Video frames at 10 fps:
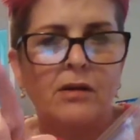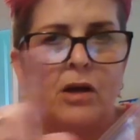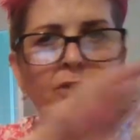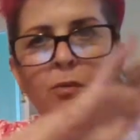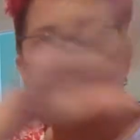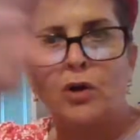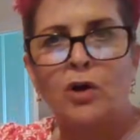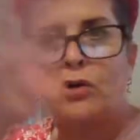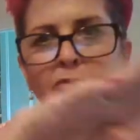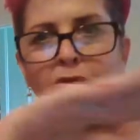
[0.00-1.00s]
and there were
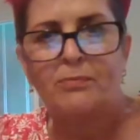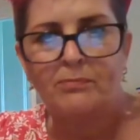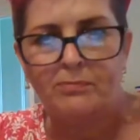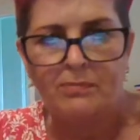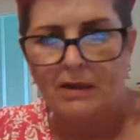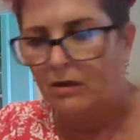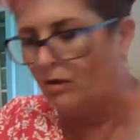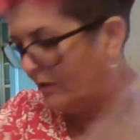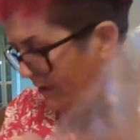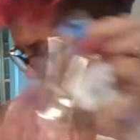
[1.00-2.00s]
all the